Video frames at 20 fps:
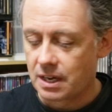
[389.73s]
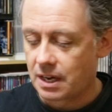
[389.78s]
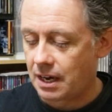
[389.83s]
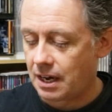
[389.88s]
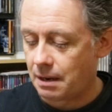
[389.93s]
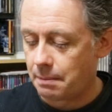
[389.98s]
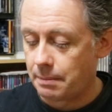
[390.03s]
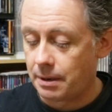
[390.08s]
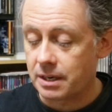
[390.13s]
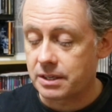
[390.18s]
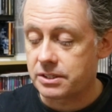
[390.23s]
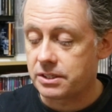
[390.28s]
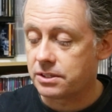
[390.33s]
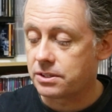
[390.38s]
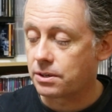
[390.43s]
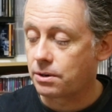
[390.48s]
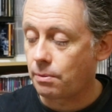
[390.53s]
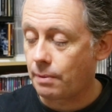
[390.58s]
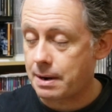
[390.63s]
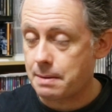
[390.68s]
Moxy's
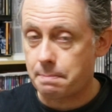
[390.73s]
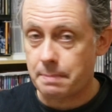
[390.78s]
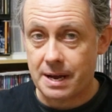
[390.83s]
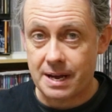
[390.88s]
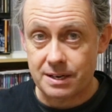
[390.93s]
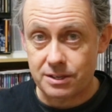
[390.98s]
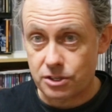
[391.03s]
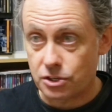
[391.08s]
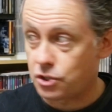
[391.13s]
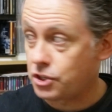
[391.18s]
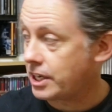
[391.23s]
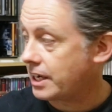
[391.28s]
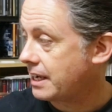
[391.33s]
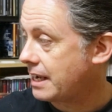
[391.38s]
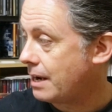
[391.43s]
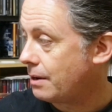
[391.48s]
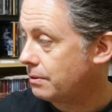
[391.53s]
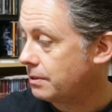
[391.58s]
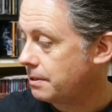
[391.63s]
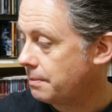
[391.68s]
a great band to check
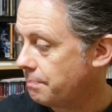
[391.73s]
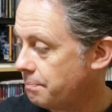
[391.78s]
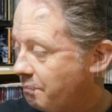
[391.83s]
out.